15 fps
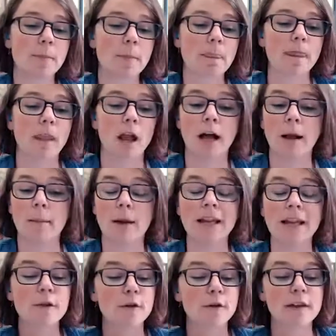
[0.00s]

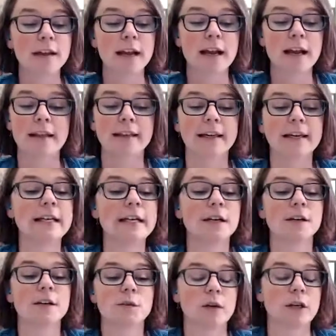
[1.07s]
Another thing I highlighted here
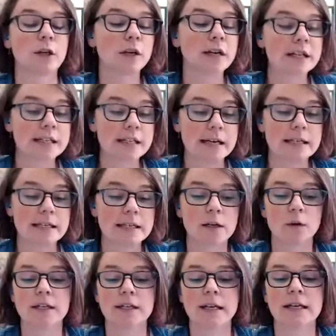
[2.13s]
is when criticizing
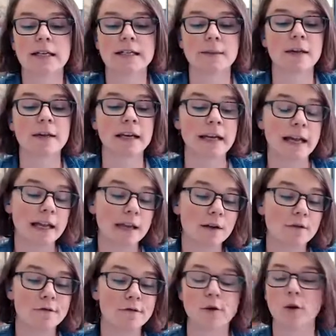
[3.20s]
or saying something
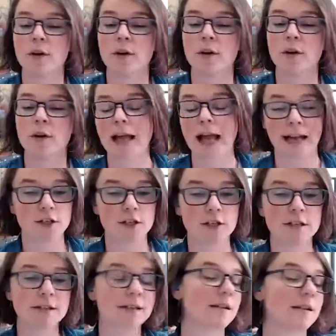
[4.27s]
negative, focus on
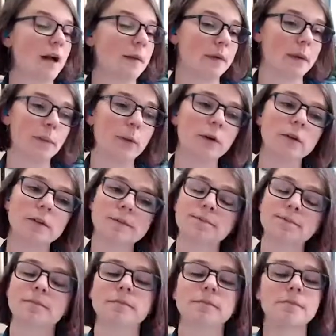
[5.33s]
actions, not people.
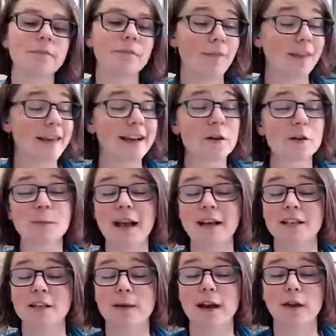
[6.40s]
That goes
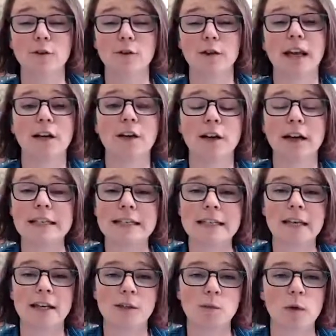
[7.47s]
back to the radical candor
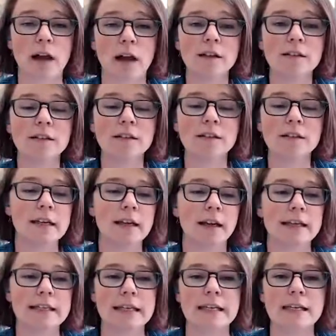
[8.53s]
idea as well.
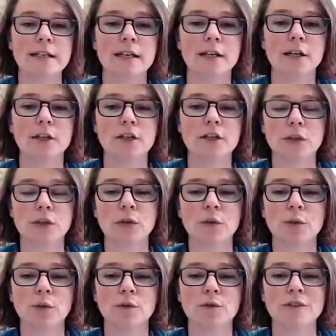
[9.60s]
It's easier
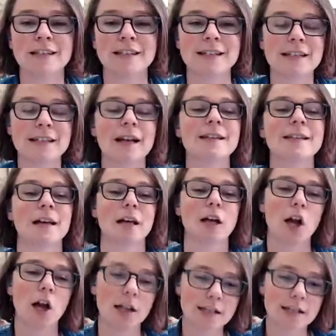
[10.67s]
to discuss a
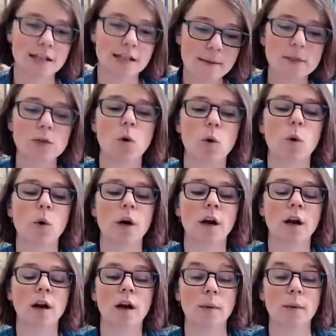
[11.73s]
concept
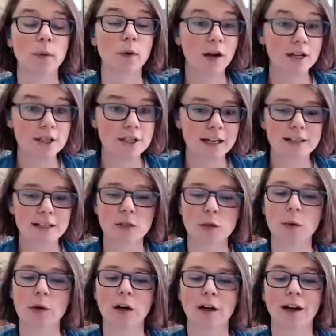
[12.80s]
or a project
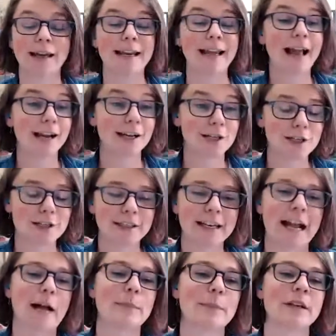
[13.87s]
or an action that
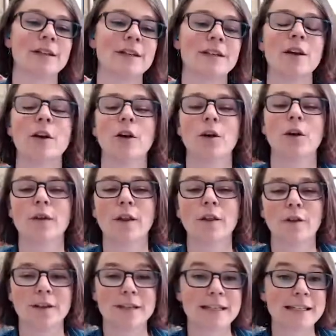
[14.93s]
happened rather
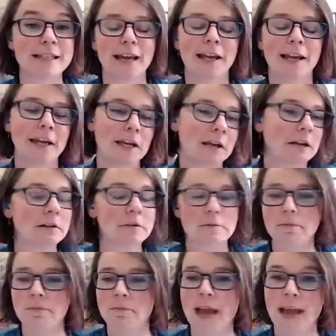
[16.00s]
than saying,
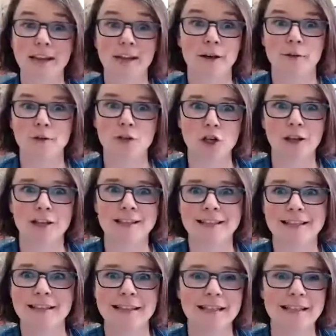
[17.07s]
hey, John did
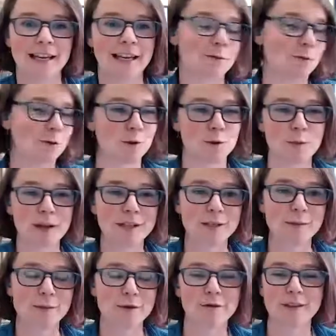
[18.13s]
this thing and was
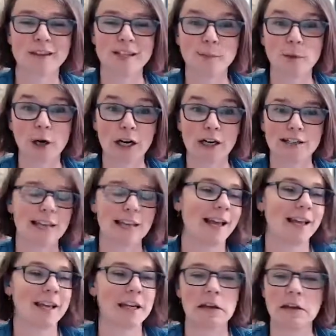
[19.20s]
responsible for this part,
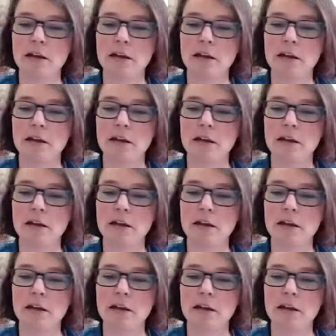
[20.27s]
and